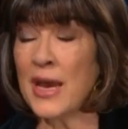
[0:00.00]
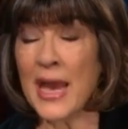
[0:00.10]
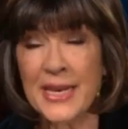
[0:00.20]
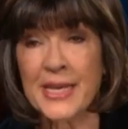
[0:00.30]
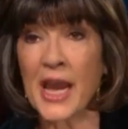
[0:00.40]

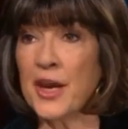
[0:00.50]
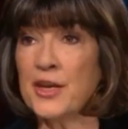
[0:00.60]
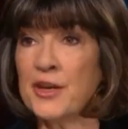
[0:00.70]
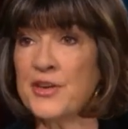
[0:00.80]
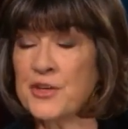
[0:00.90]
any
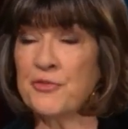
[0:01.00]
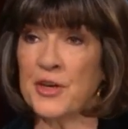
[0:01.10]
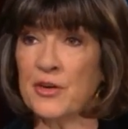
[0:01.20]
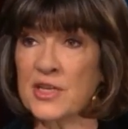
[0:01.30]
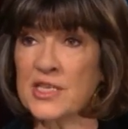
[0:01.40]
kind of
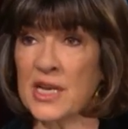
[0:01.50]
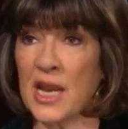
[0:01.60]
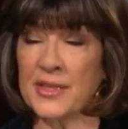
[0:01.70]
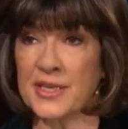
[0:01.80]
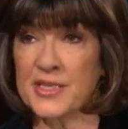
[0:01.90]
interference
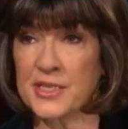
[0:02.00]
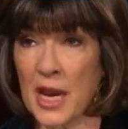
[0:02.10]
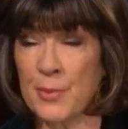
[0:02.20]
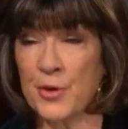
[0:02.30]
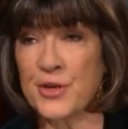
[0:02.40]
like this,
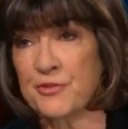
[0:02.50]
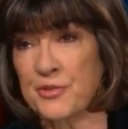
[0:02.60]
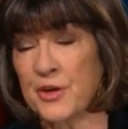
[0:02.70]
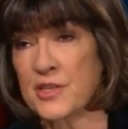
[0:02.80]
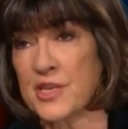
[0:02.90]
cyber
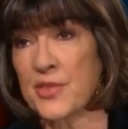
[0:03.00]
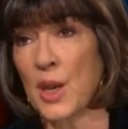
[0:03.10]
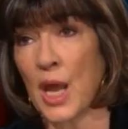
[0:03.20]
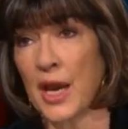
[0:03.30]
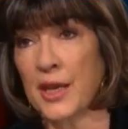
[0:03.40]
interference and the
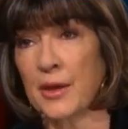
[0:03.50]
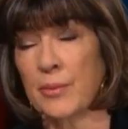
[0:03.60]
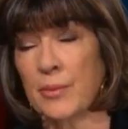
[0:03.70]
like?